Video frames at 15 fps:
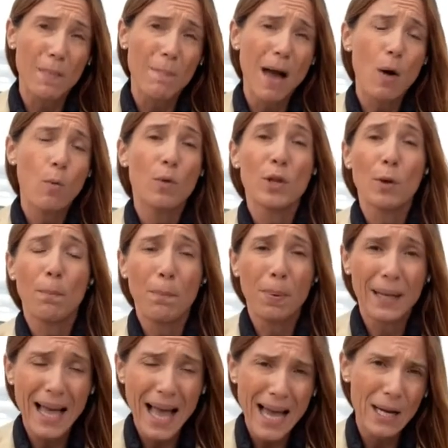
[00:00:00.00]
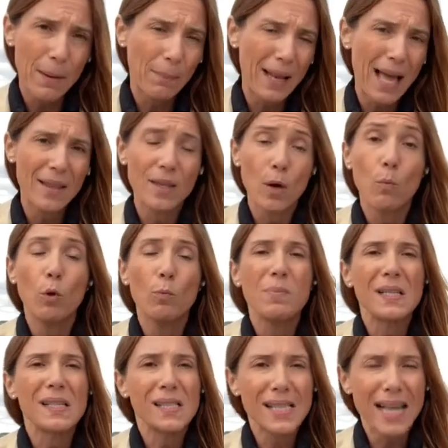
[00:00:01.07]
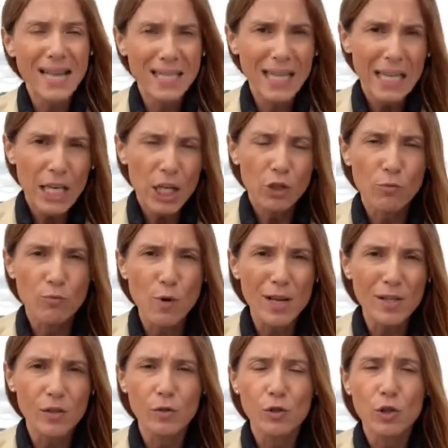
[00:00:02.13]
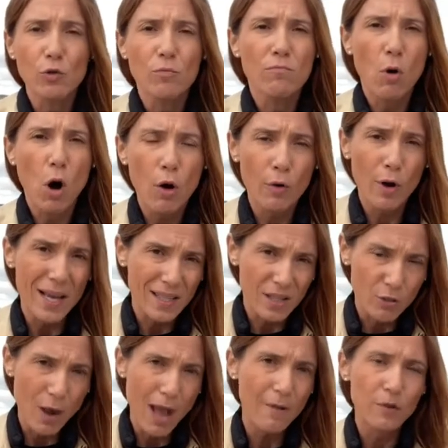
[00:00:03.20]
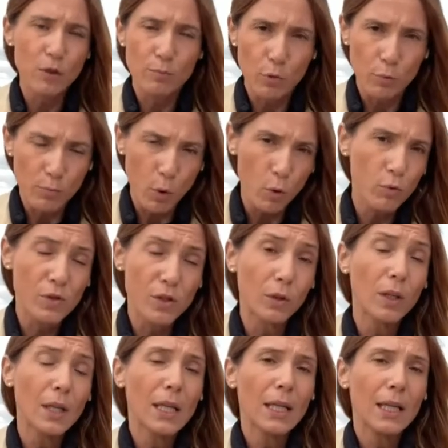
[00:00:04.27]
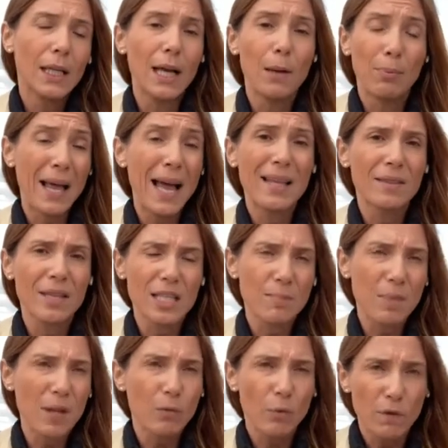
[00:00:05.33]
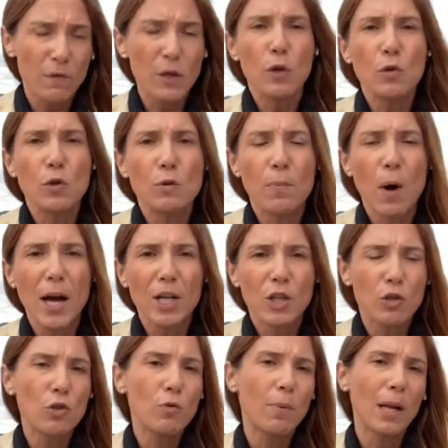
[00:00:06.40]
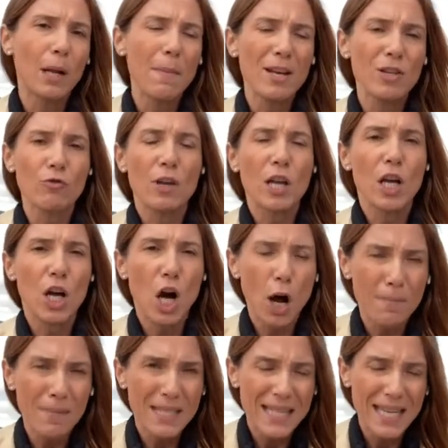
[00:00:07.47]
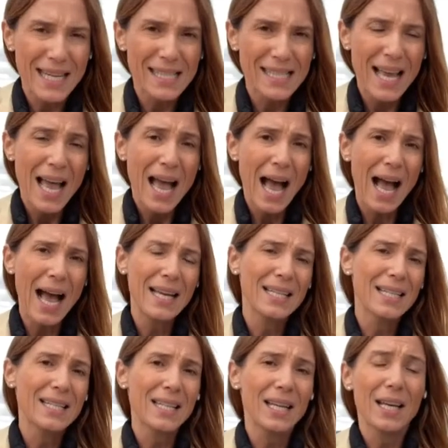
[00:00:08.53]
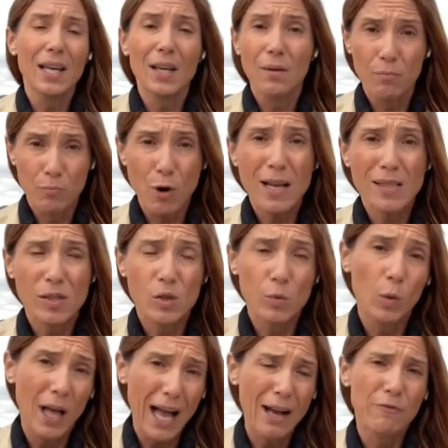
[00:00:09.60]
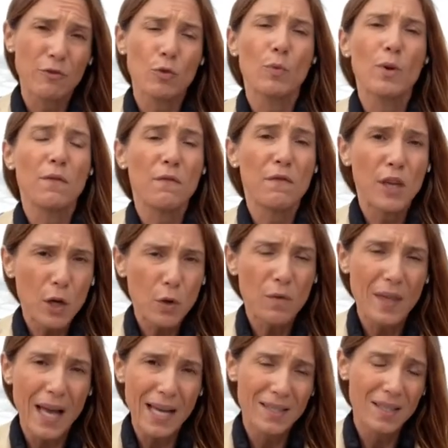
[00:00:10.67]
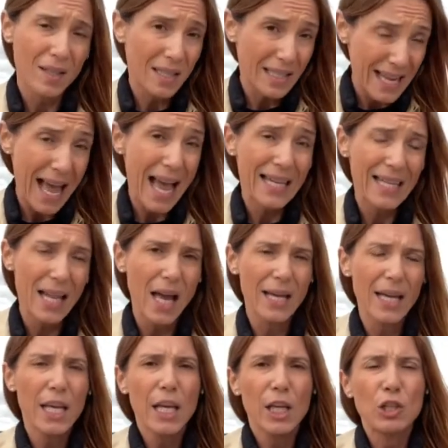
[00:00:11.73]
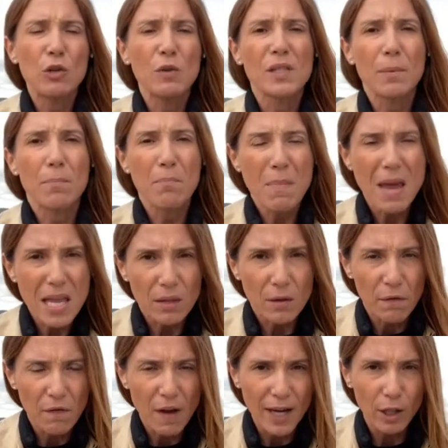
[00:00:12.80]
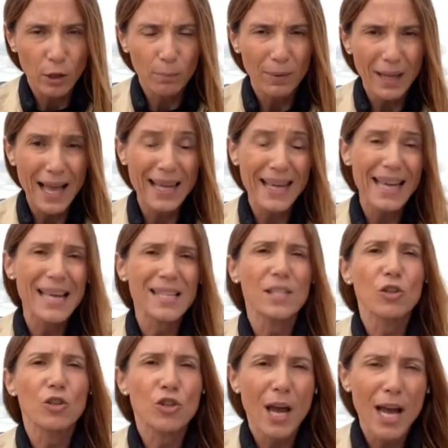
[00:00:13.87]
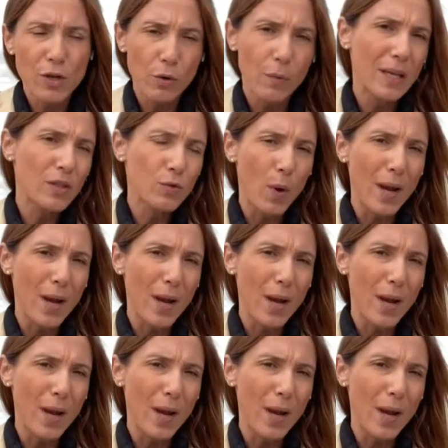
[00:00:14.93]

to come out with a plan that will be sent to Brussels tomorrow as draft proposal, a plan that has been reviewed by two parliamentary committees, and Brussels will have to review that. The deadline to submit the final plan is January